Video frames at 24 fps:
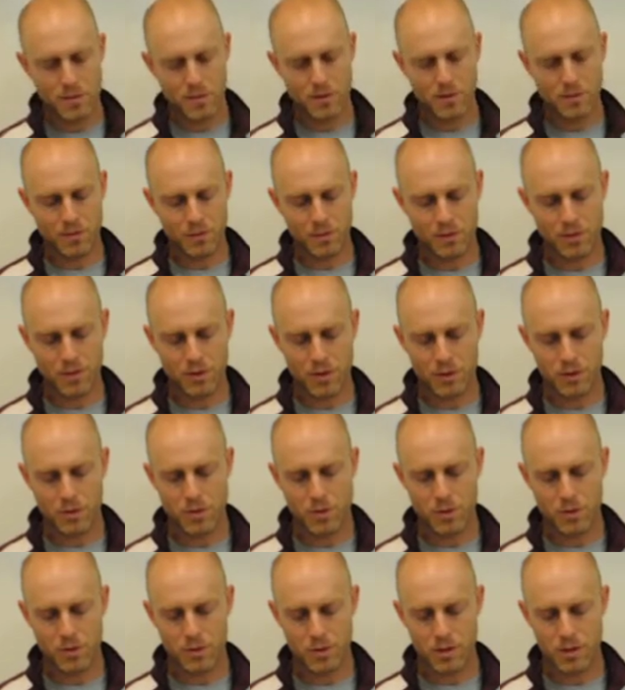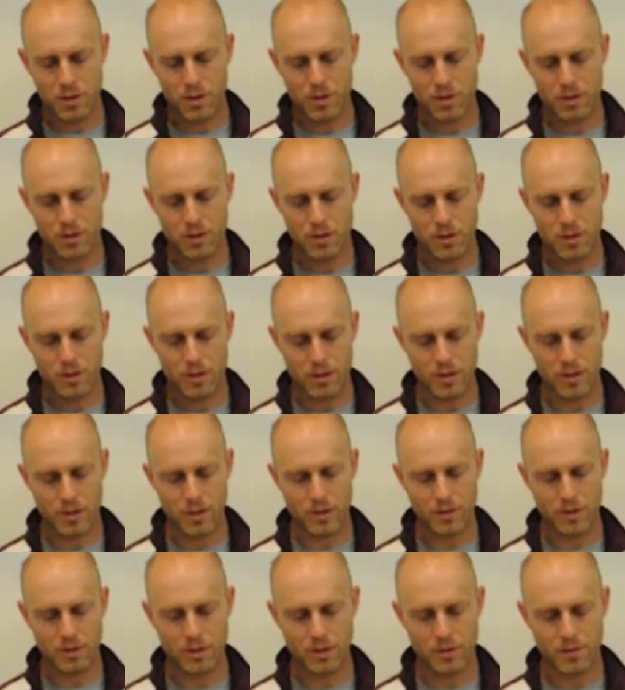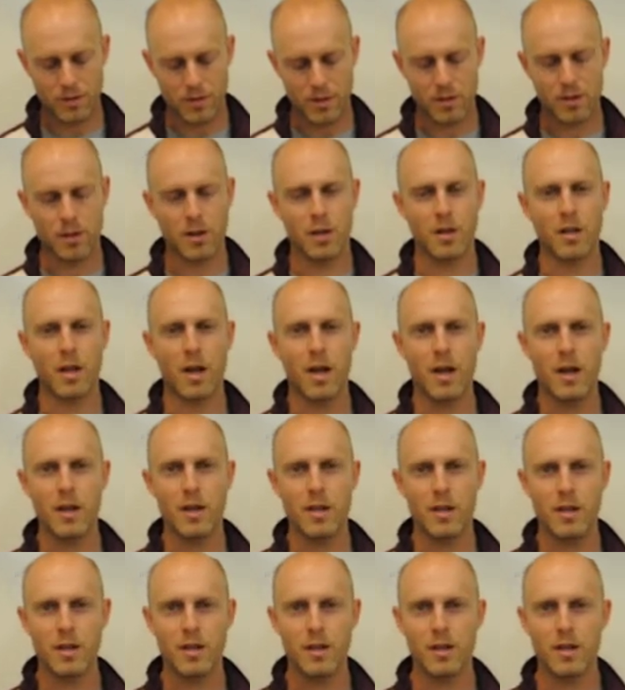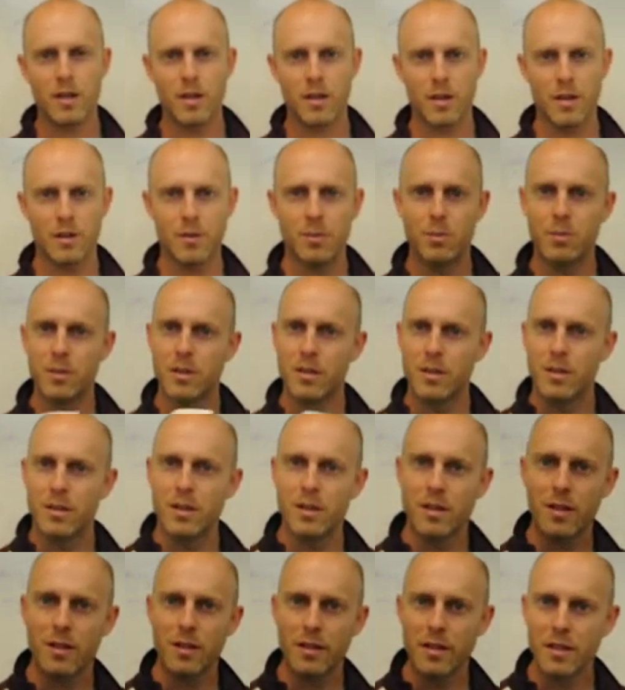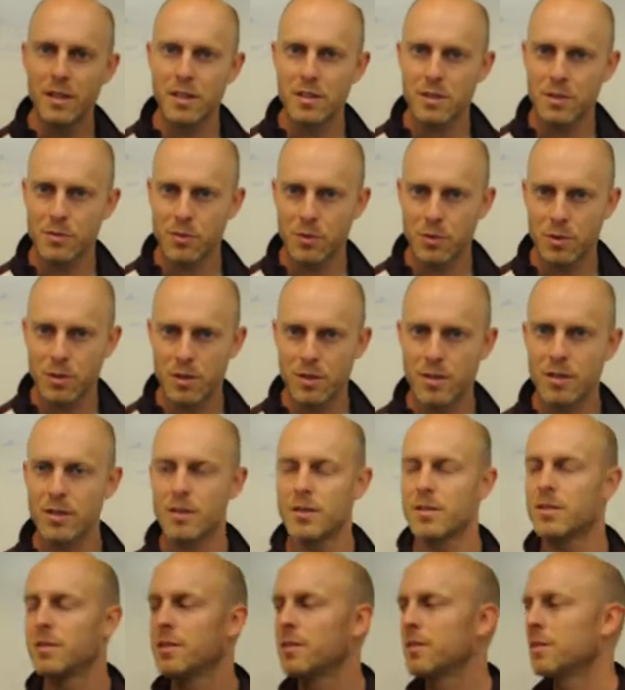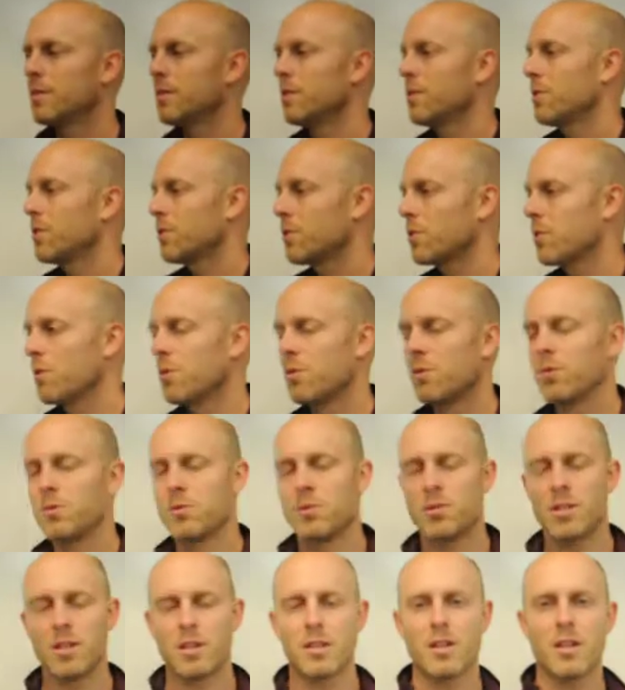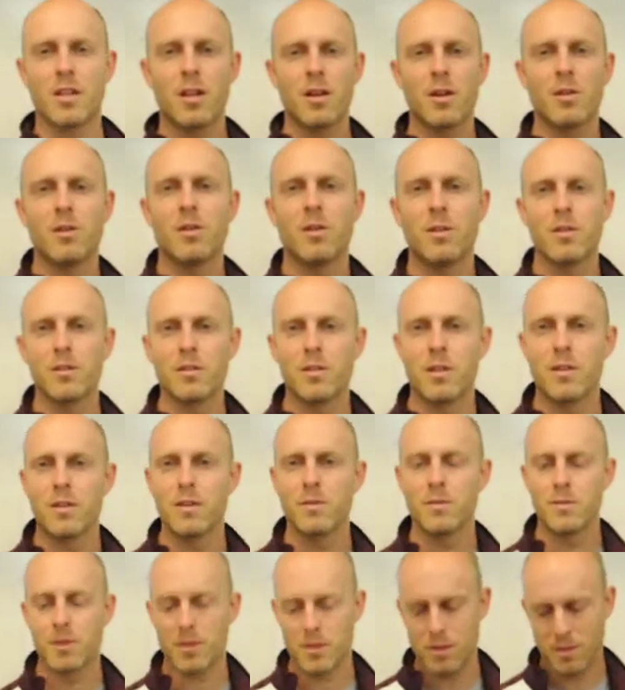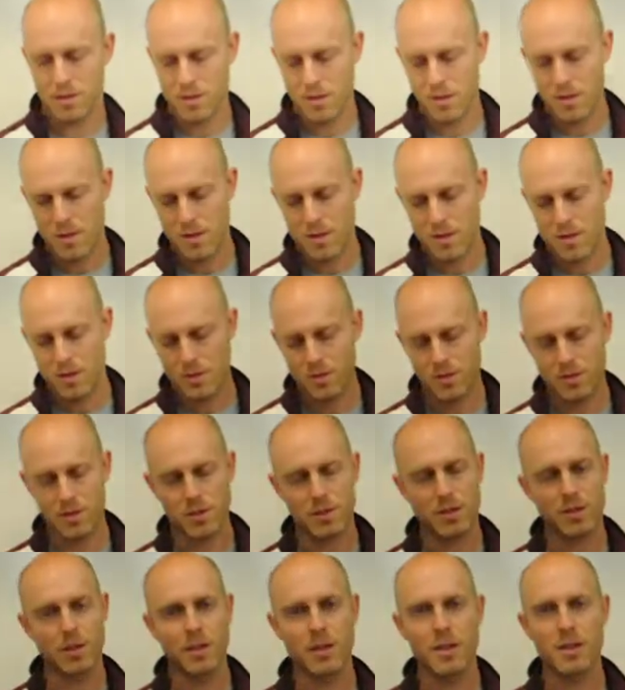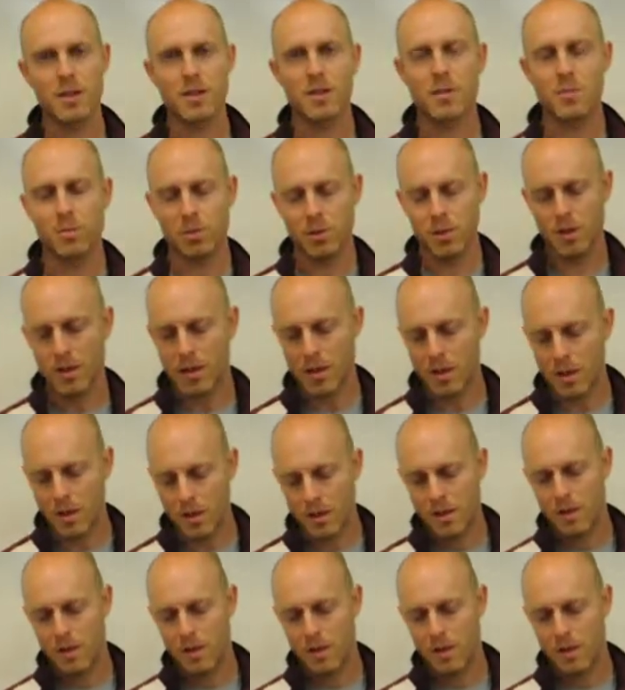For the Kahoot, you'll have to get online. There'll be links for it, so check that out on Canvas. You just click it and play it.